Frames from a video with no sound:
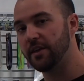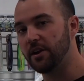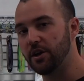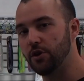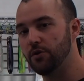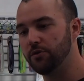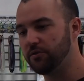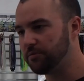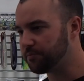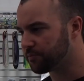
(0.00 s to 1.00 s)
that I
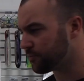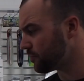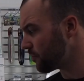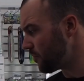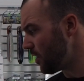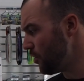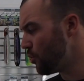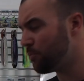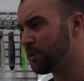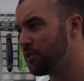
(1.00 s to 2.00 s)
use,
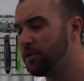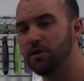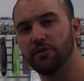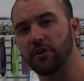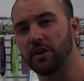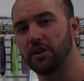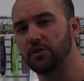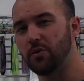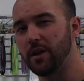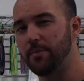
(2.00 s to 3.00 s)
normally only use like a
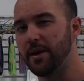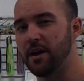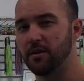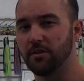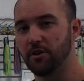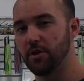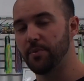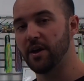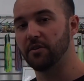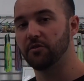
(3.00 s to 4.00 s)
20 pound, 30
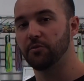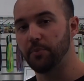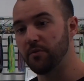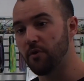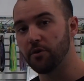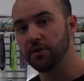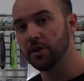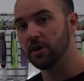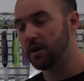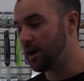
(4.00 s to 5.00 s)
pound spin rod,
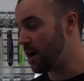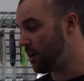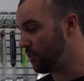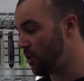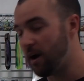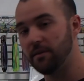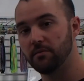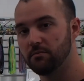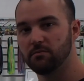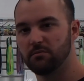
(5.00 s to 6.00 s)
light
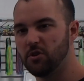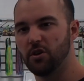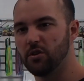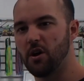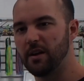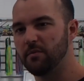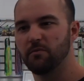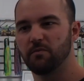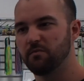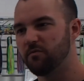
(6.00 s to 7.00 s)

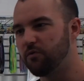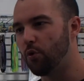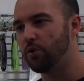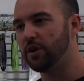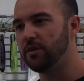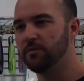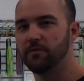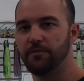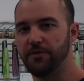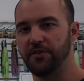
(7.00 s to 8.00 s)
40,
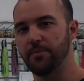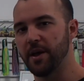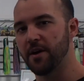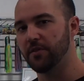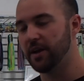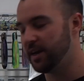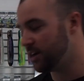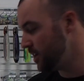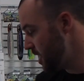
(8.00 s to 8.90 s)
50 pound leader,